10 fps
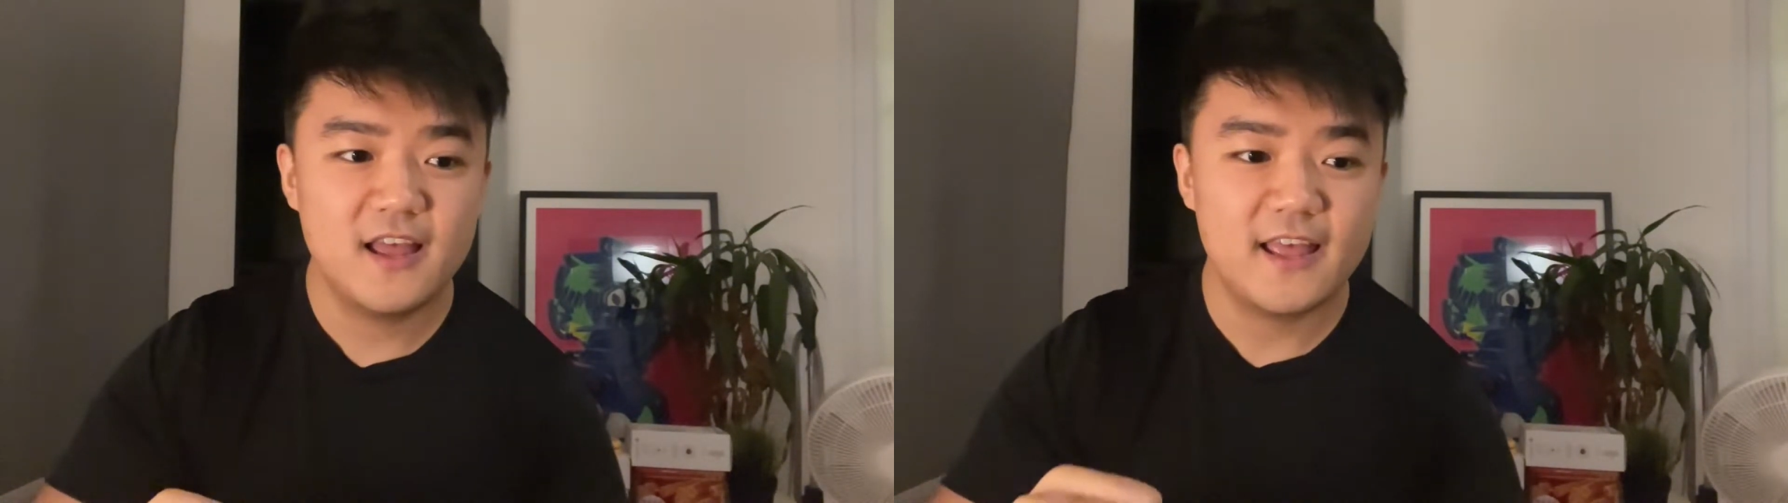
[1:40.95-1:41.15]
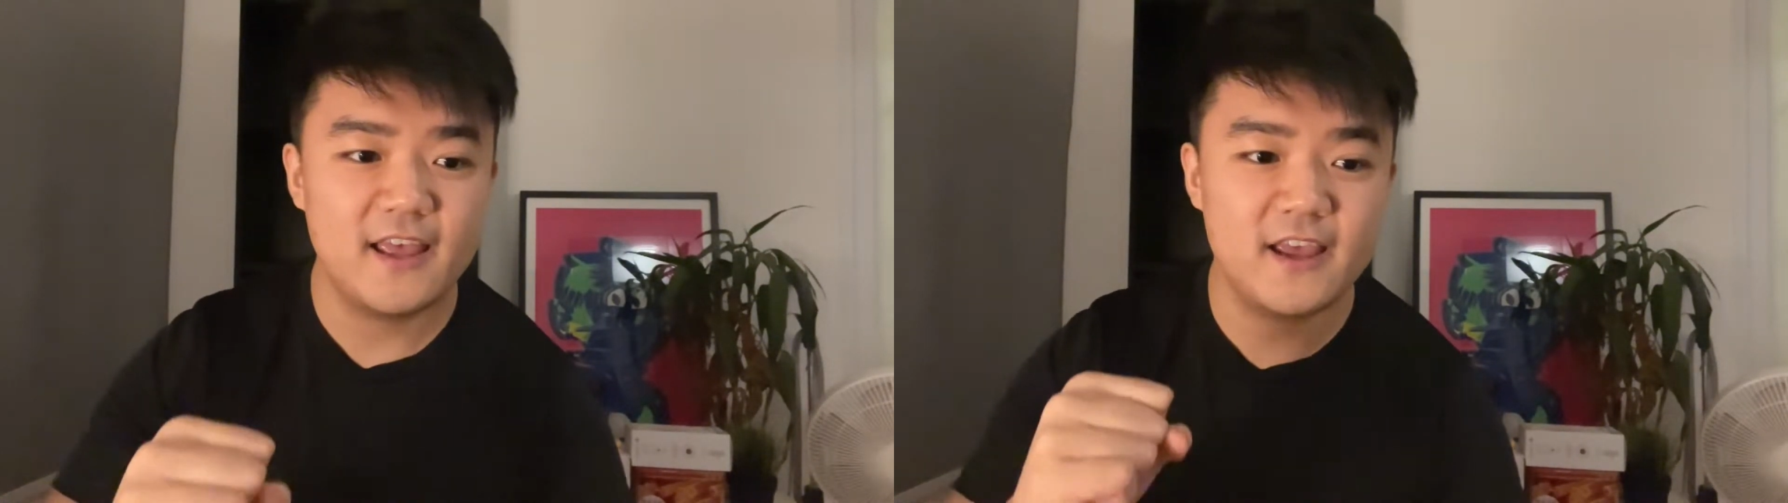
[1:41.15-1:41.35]

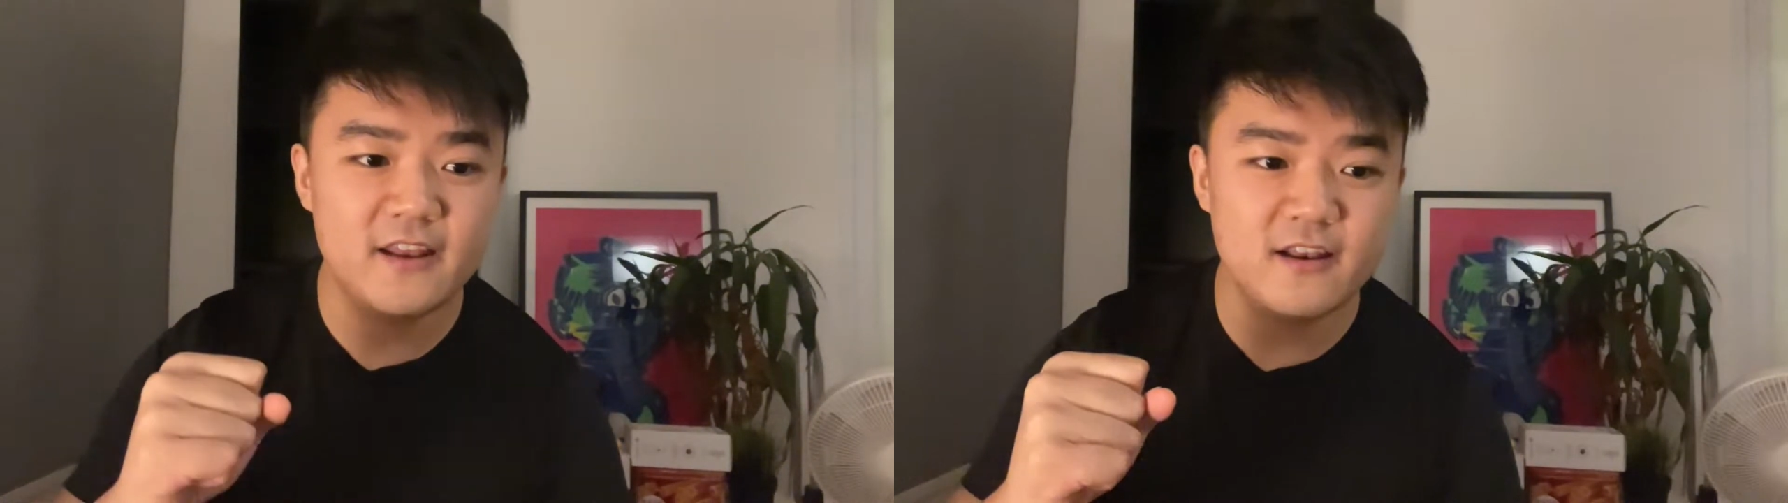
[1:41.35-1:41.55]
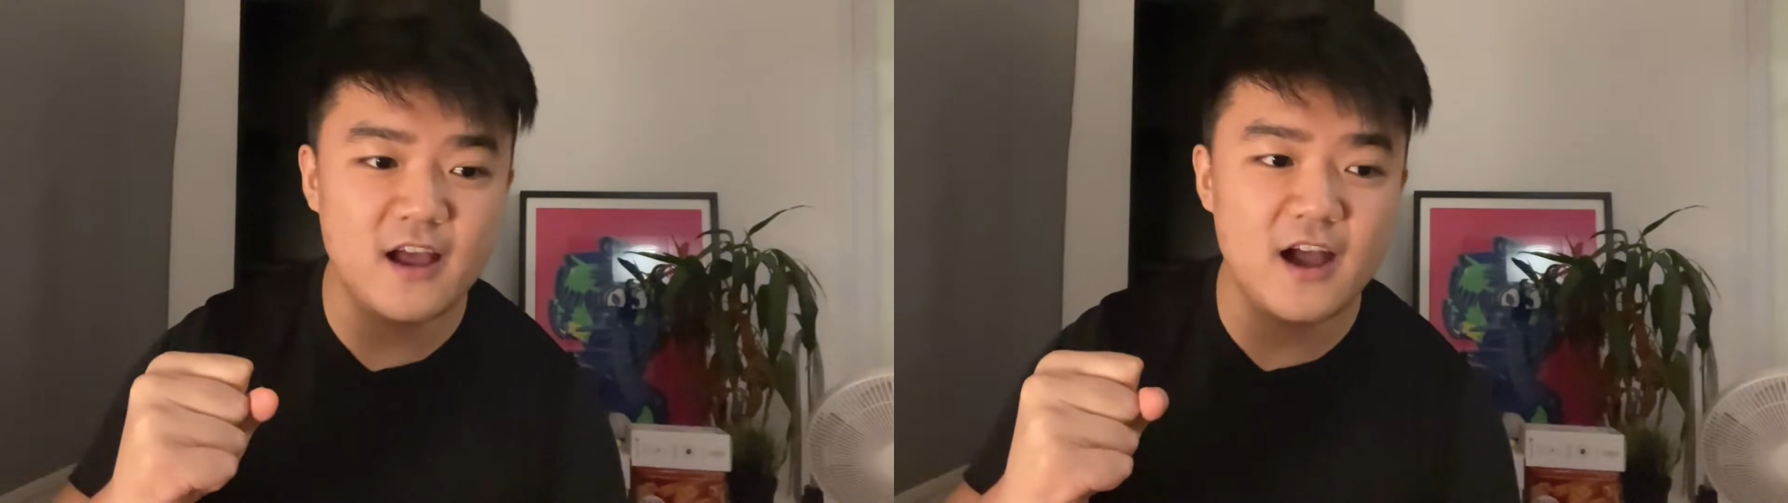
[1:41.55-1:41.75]

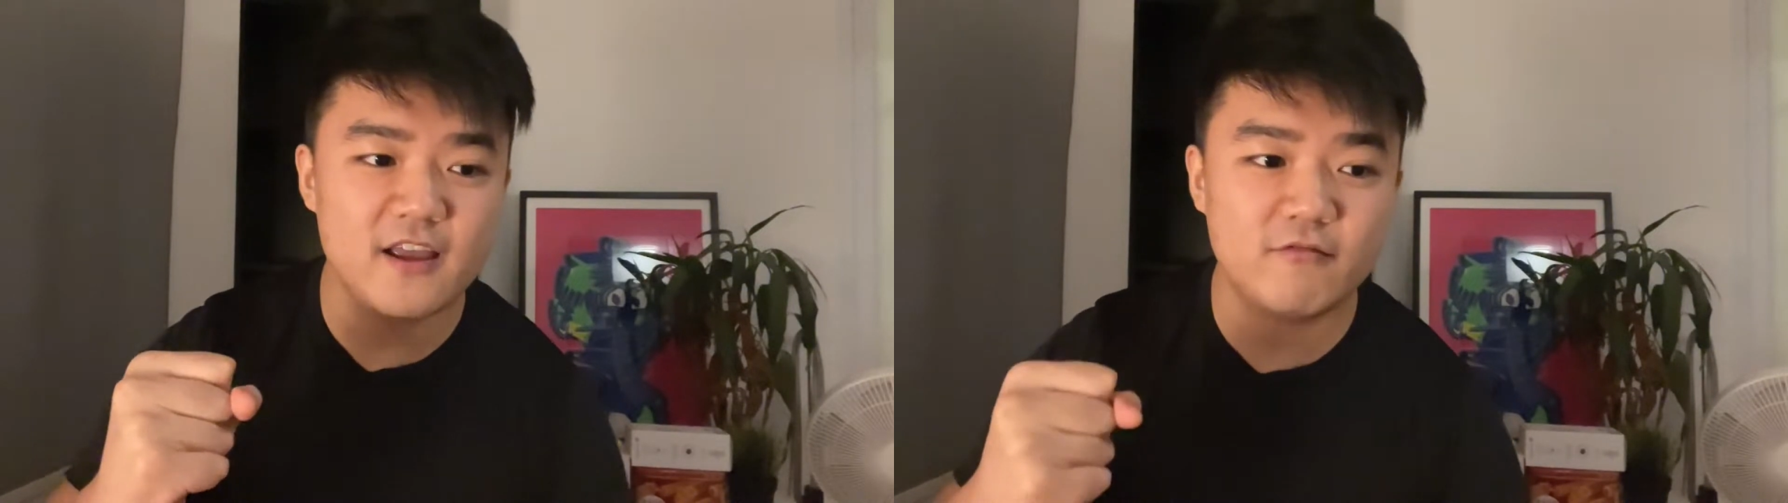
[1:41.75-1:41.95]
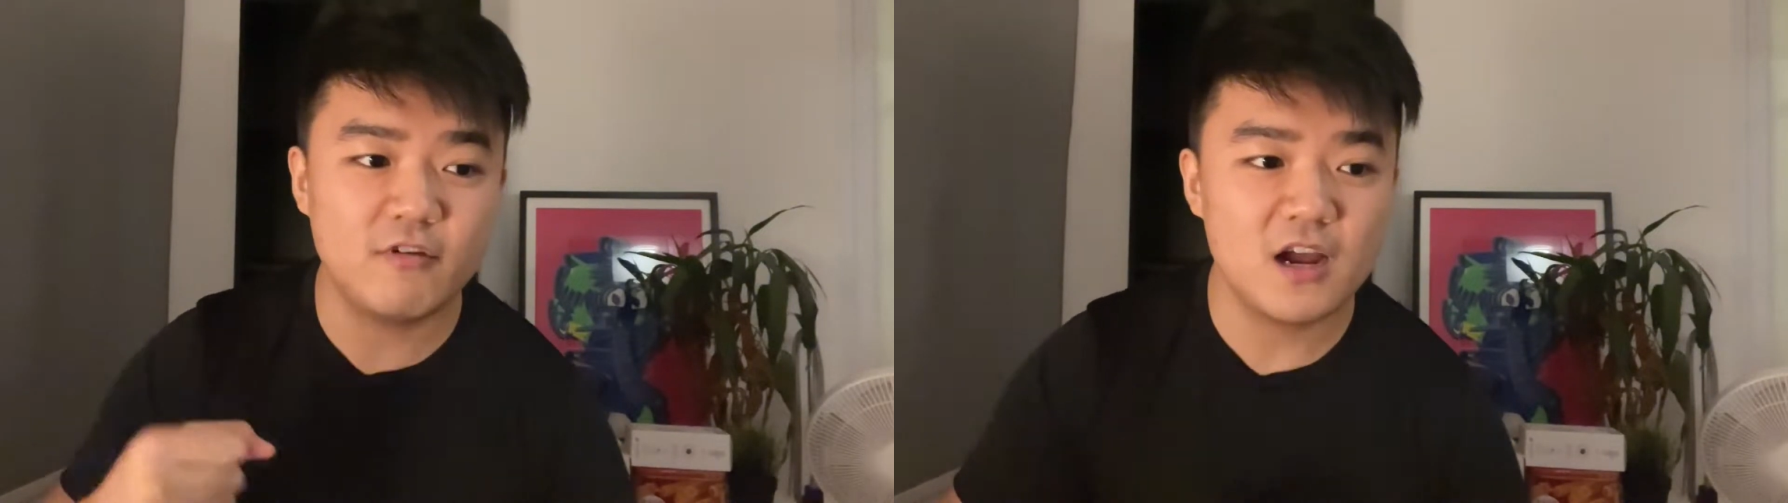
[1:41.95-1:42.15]
And I
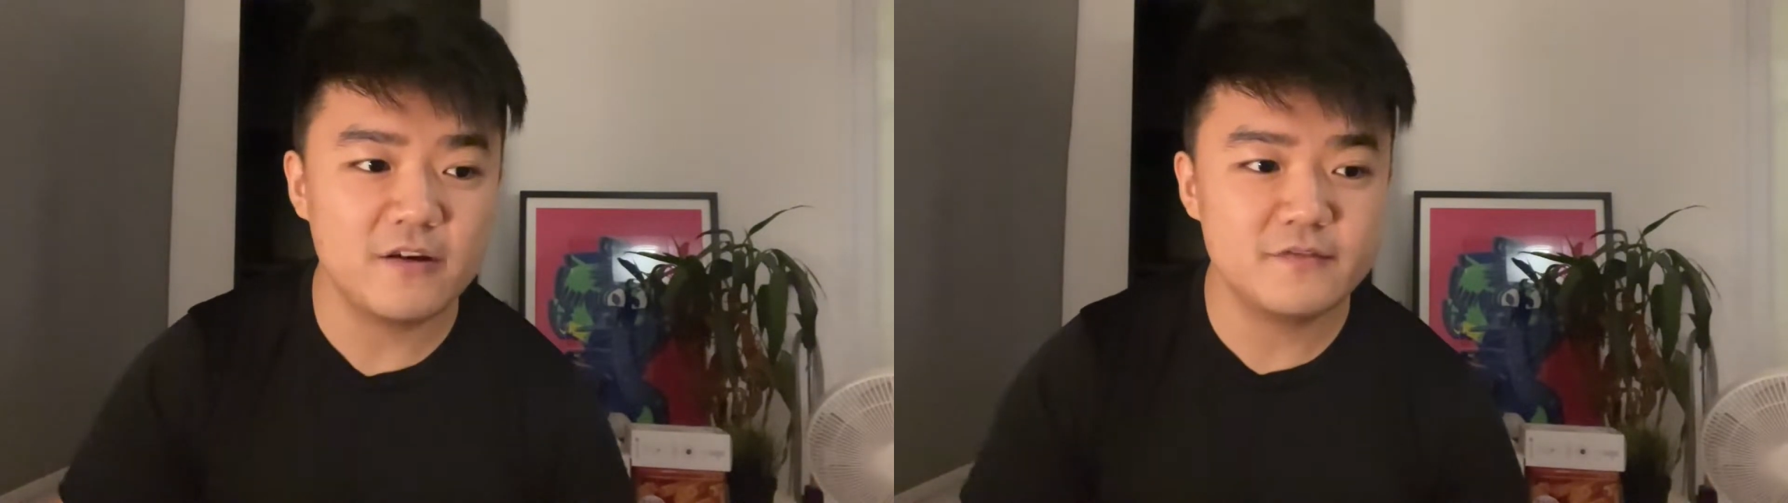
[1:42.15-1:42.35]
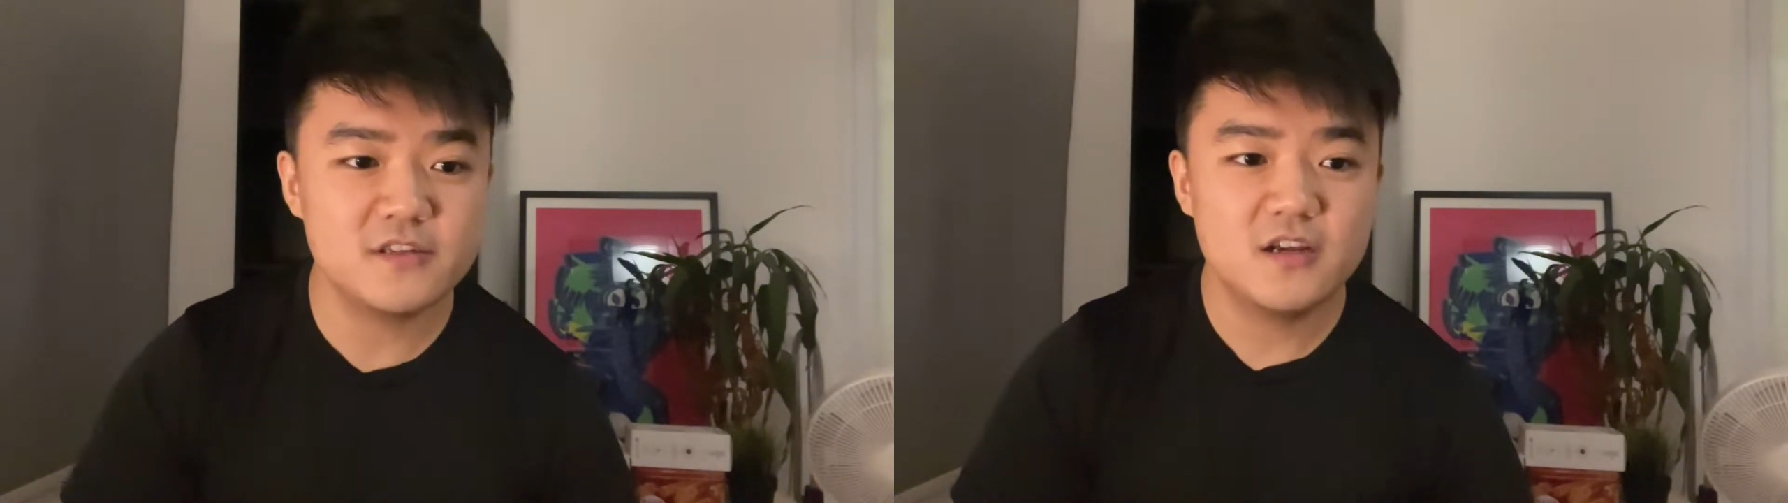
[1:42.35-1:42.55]

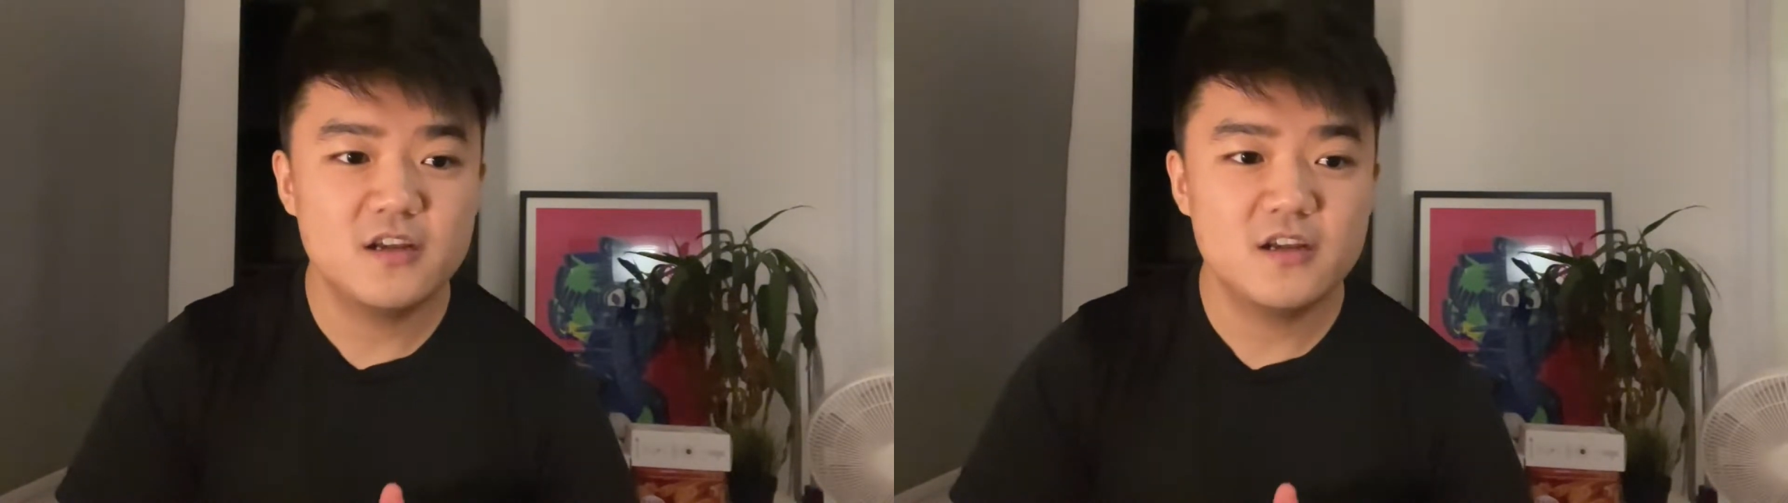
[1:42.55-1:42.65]
arrived